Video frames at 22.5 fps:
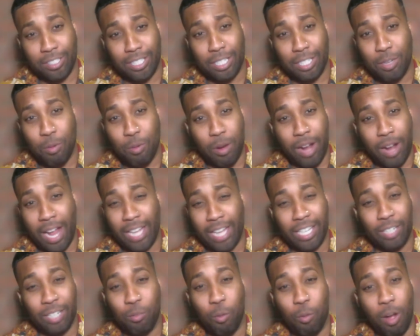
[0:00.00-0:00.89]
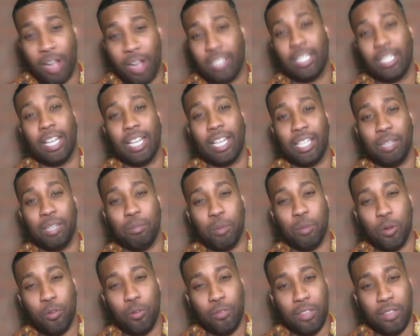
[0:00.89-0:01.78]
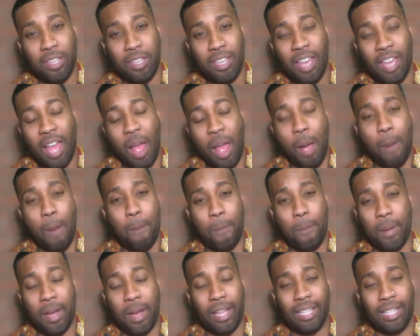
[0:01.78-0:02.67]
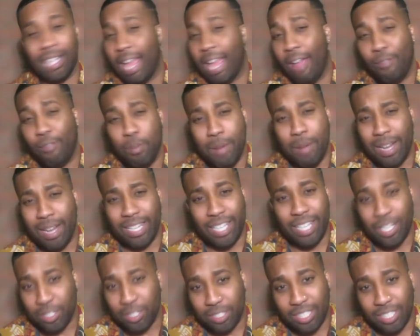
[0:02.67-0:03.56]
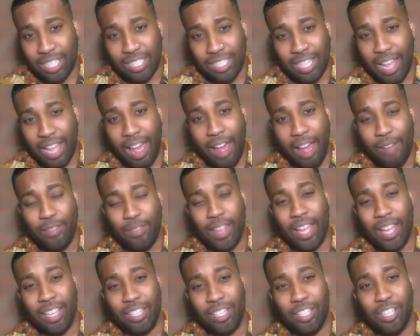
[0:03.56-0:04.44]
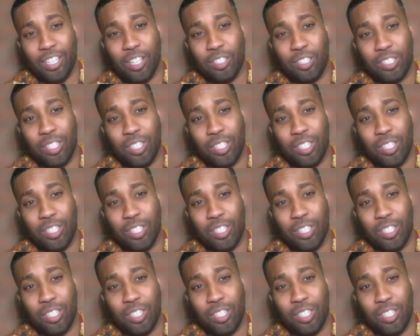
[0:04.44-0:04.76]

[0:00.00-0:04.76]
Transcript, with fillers: Stick where I can watch any movie, but everybody else doesn't have that, you know.